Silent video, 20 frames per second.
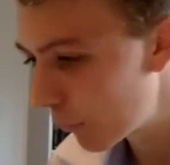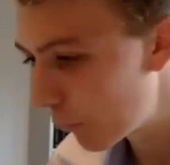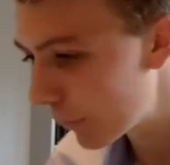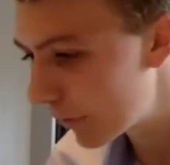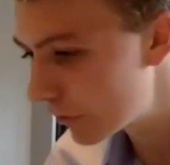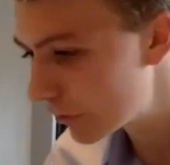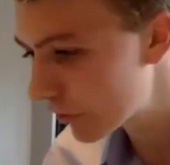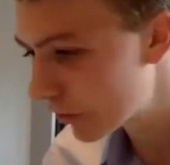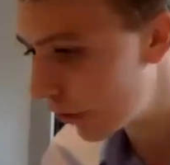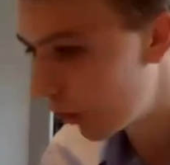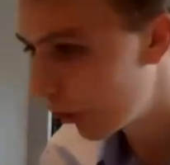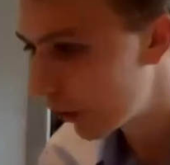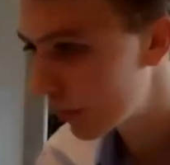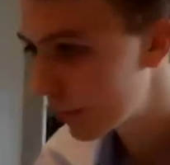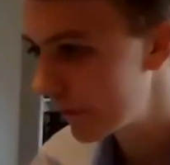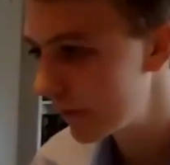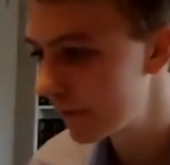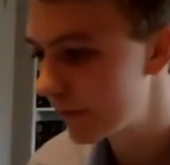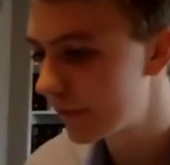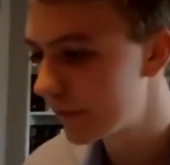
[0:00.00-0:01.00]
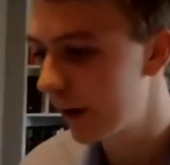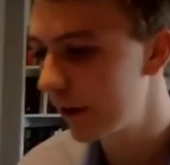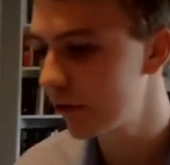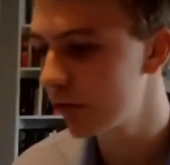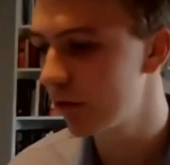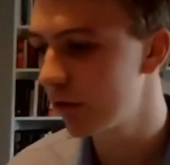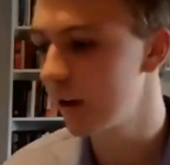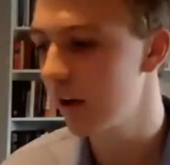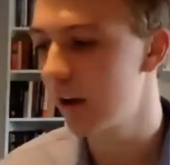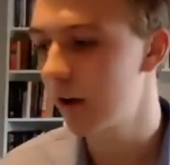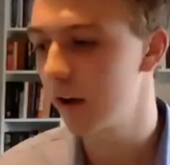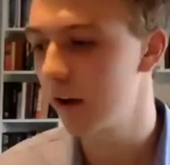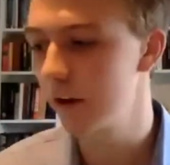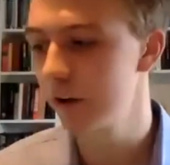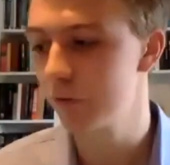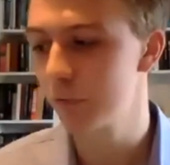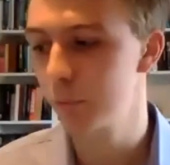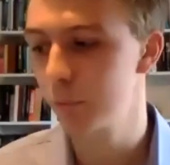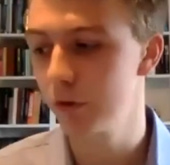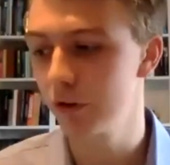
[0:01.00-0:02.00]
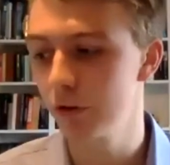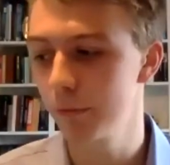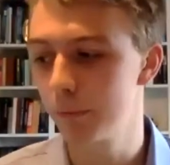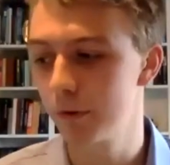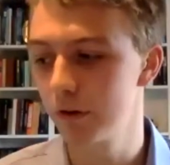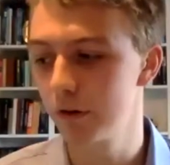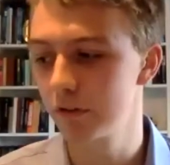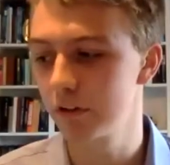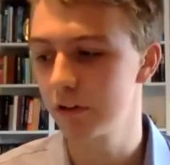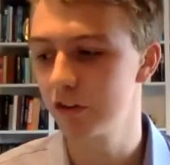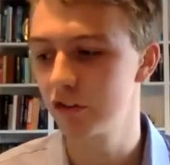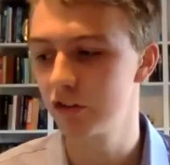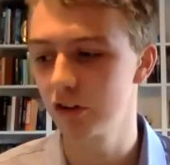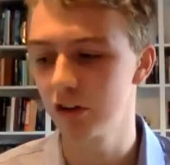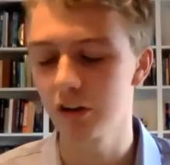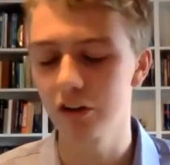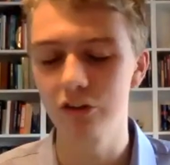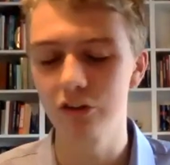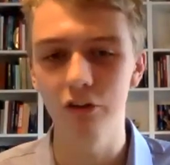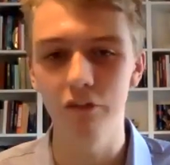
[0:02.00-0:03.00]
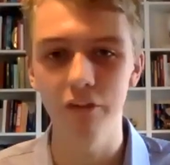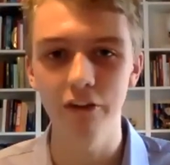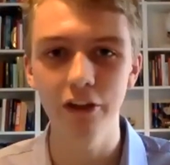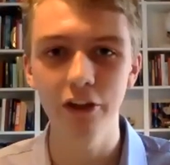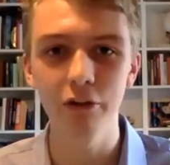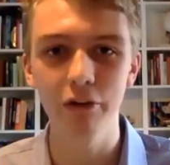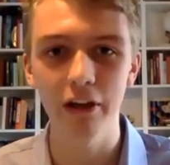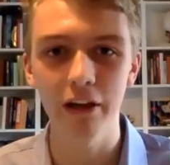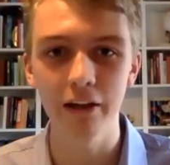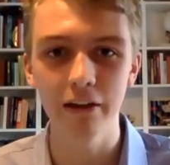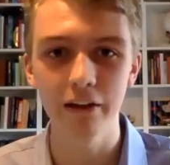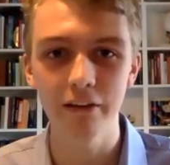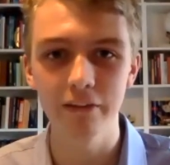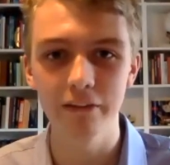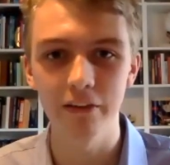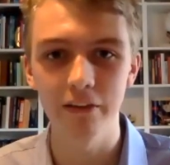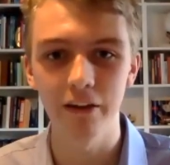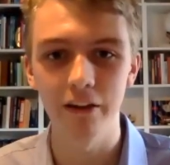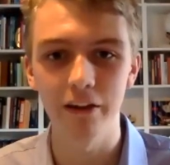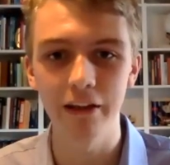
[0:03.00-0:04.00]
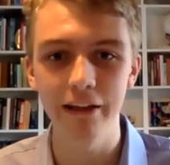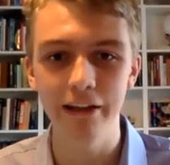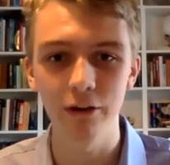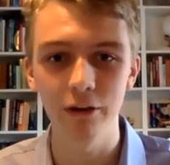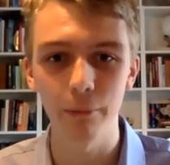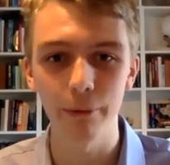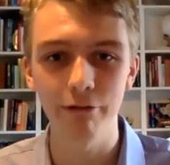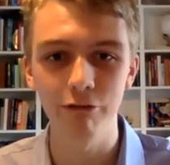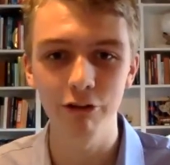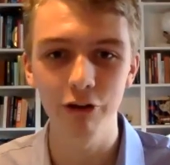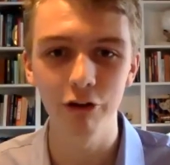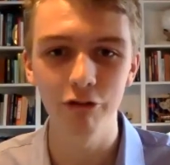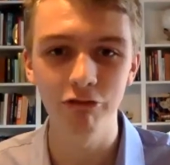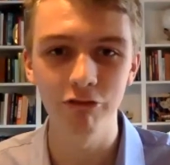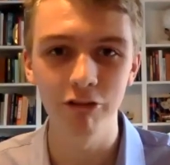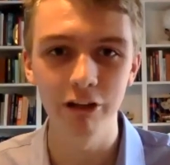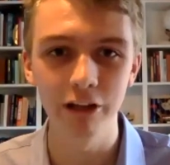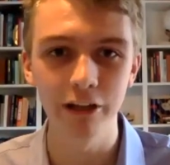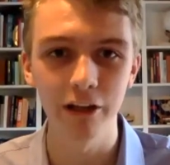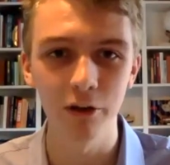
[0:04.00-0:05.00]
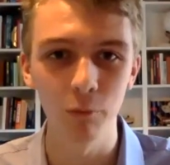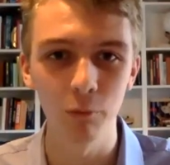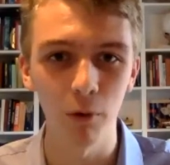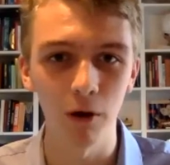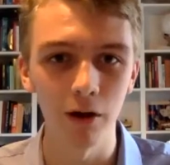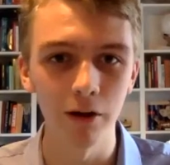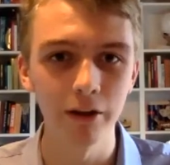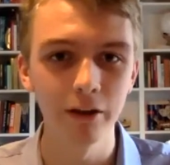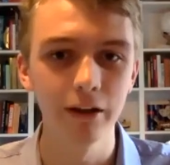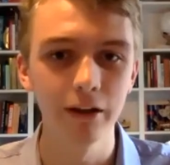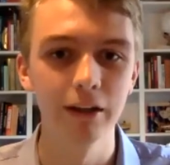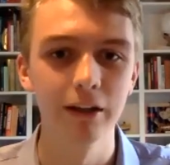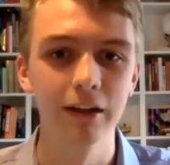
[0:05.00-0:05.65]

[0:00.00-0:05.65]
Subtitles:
Which economist, dead or alive, would you put in charge of the UK's economic recovery, and why?